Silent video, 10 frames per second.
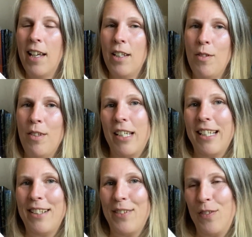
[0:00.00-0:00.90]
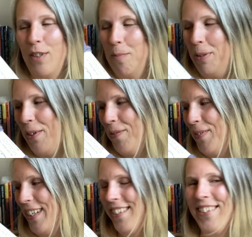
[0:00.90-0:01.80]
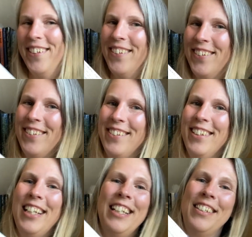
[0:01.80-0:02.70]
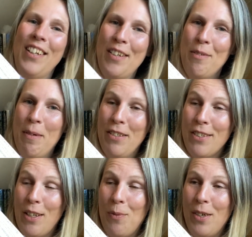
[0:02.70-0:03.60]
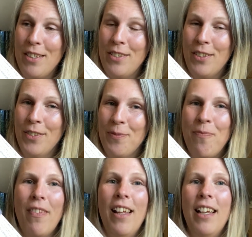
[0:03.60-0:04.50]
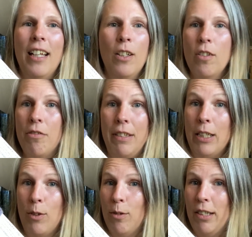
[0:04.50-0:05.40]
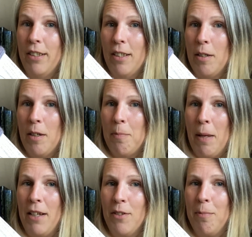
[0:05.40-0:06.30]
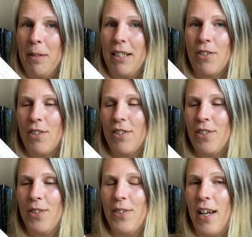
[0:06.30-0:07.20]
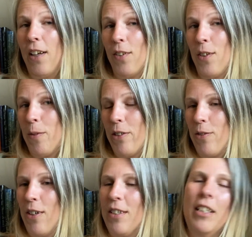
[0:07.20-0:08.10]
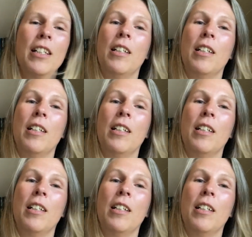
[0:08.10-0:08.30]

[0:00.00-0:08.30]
I do think it looks frumpy on me, so not as much as I wanted to. It looks really cool in the pattern pictures, so I don't know what's wrong.